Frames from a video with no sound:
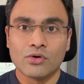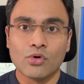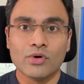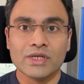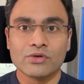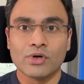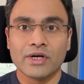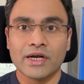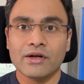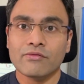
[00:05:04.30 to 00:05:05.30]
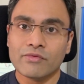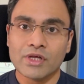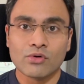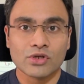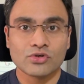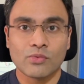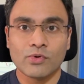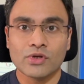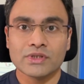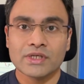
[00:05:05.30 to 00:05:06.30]
go into a trade without a stop
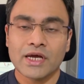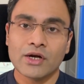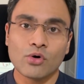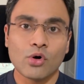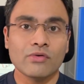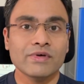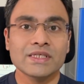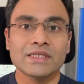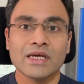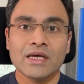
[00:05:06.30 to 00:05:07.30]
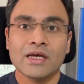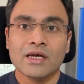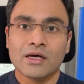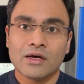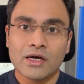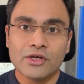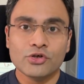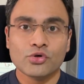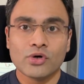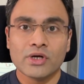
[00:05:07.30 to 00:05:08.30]
loss, and always
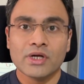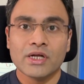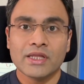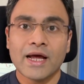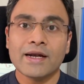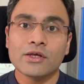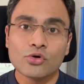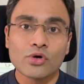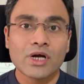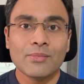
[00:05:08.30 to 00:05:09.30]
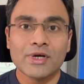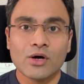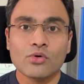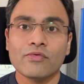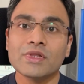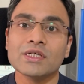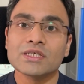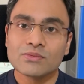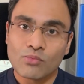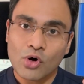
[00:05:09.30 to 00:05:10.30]
ensure that you're coming out with a
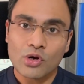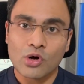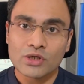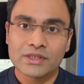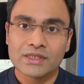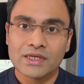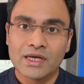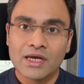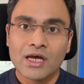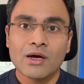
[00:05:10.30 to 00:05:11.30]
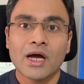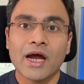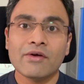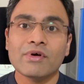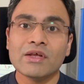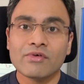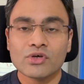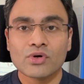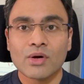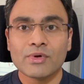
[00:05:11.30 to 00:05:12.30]
small loss and whenever
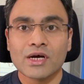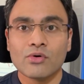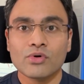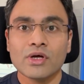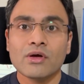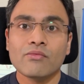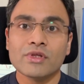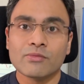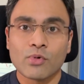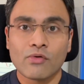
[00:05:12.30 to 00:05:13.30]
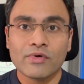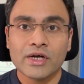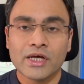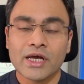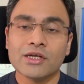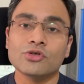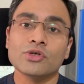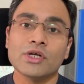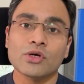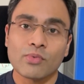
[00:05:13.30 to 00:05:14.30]
you're coming out with a profit, ensure
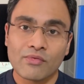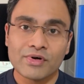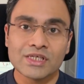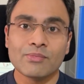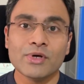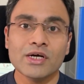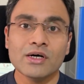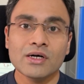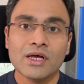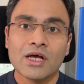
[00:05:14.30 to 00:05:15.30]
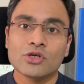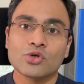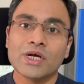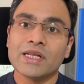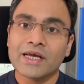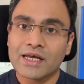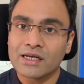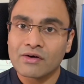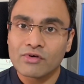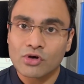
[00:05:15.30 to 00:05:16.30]
that your profits are bigger so that they can
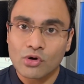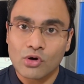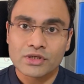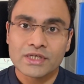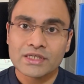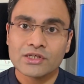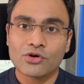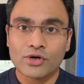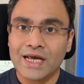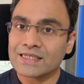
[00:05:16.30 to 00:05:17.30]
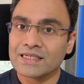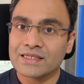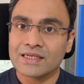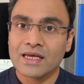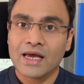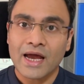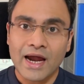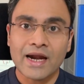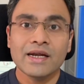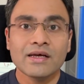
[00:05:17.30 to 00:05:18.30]
cover your losses, your taxes,
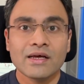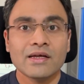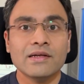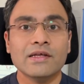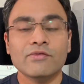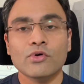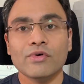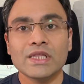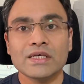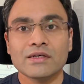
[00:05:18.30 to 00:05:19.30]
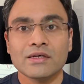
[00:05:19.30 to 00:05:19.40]
and leave you with